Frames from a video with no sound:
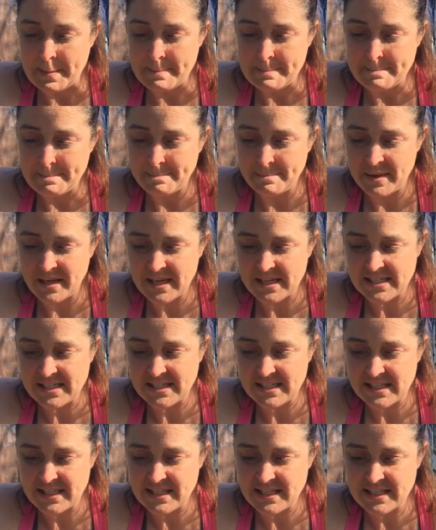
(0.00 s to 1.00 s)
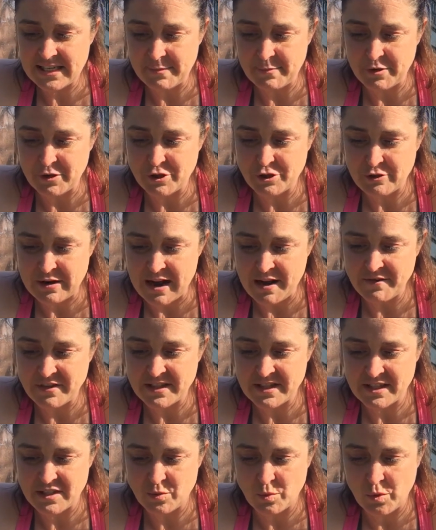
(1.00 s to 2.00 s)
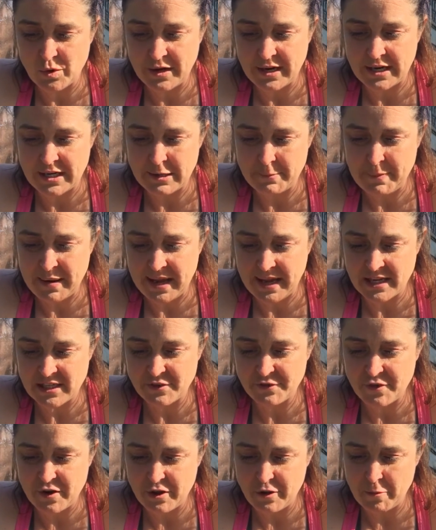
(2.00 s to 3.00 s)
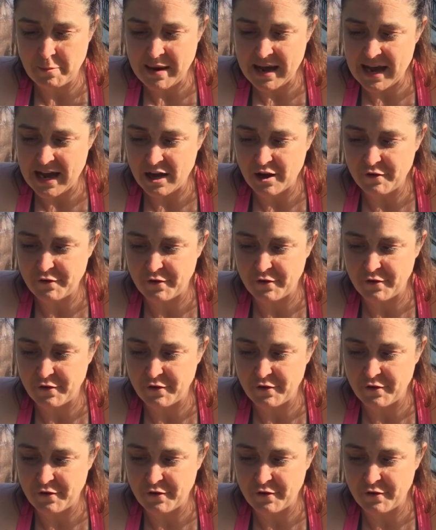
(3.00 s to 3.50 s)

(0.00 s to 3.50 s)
Because this summer, Travis is working to pay his father back